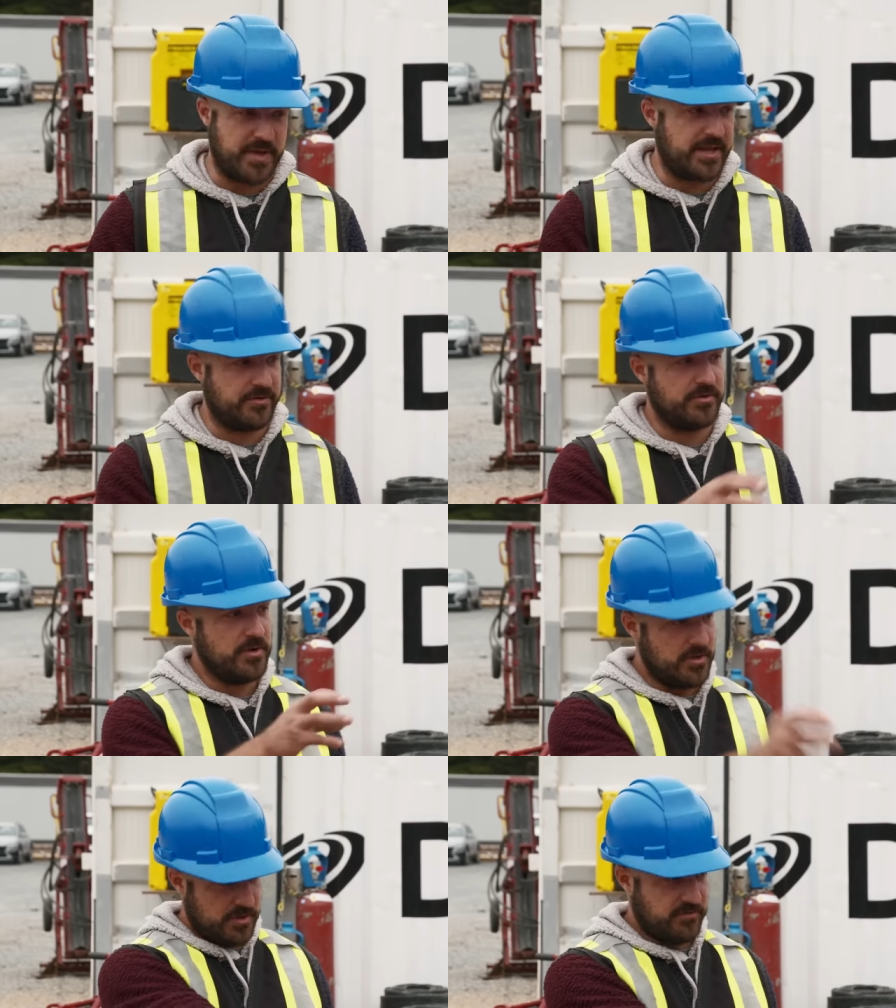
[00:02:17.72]
been
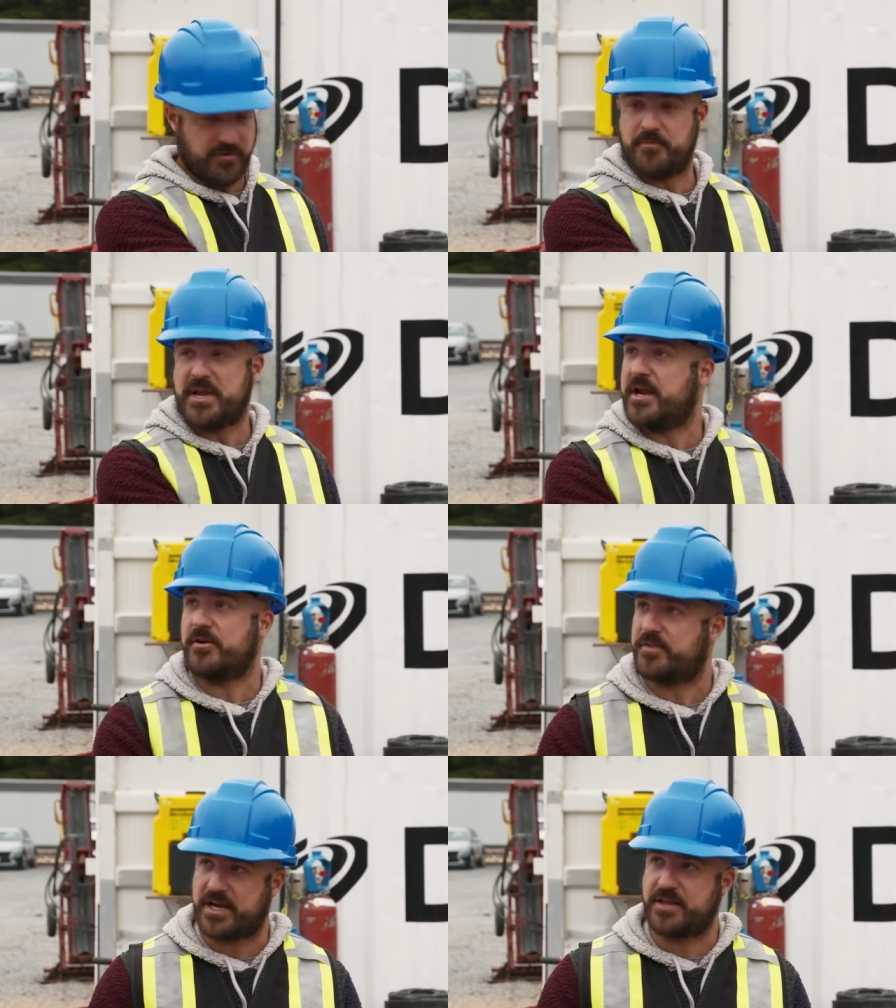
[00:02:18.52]
from
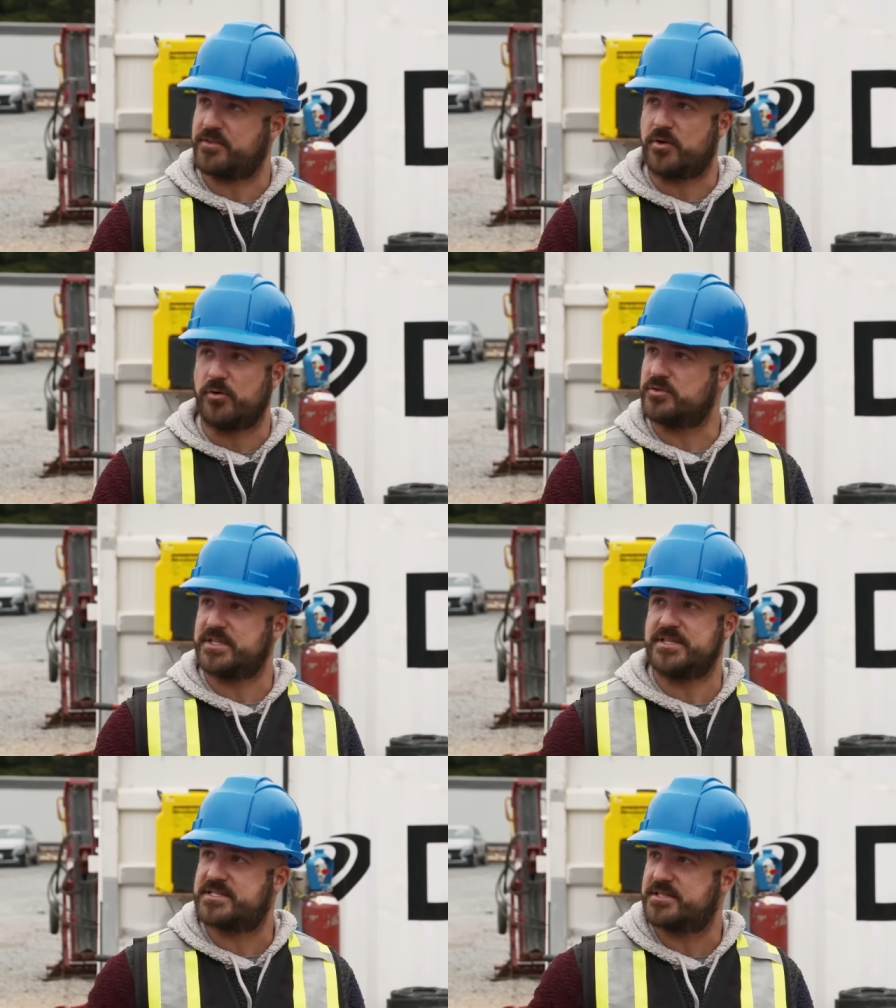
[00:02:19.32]
here that had the gold
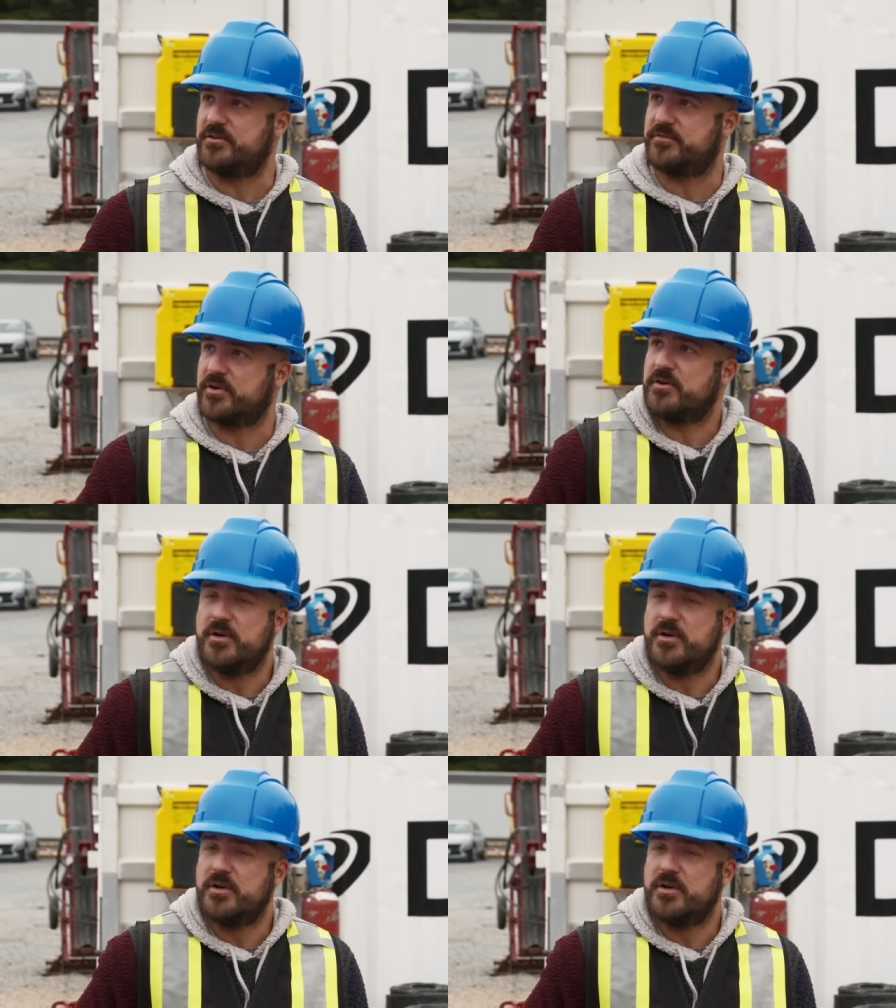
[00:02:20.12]
and the silver.